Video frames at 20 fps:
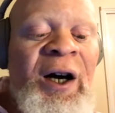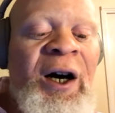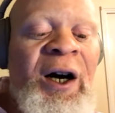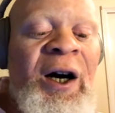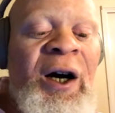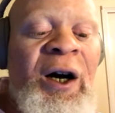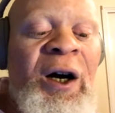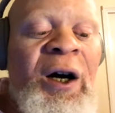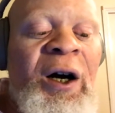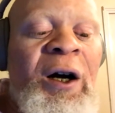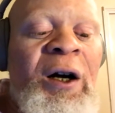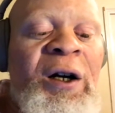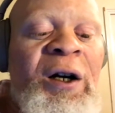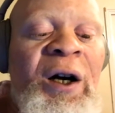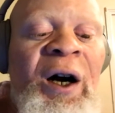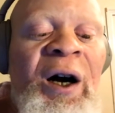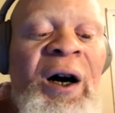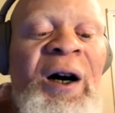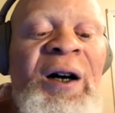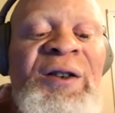Uh,
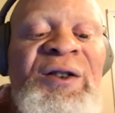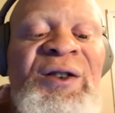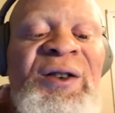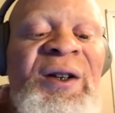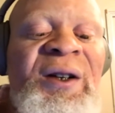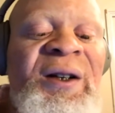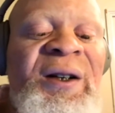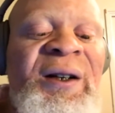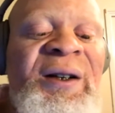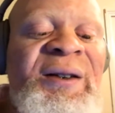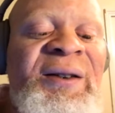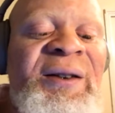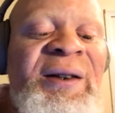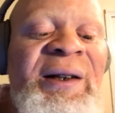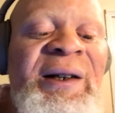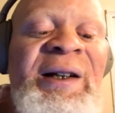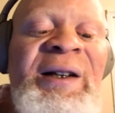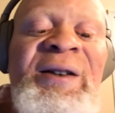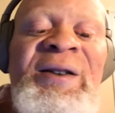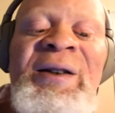casting is
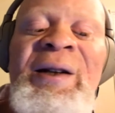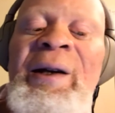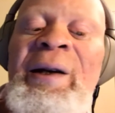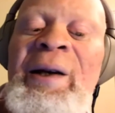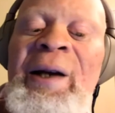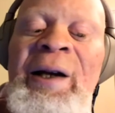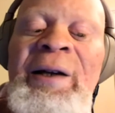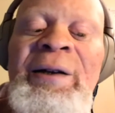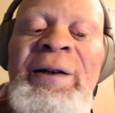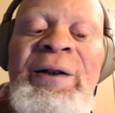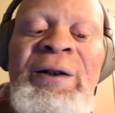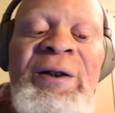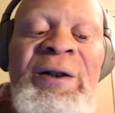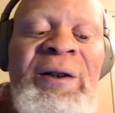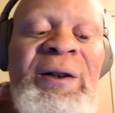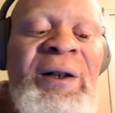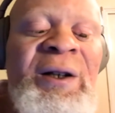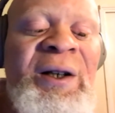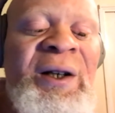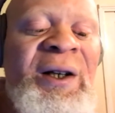Lisa London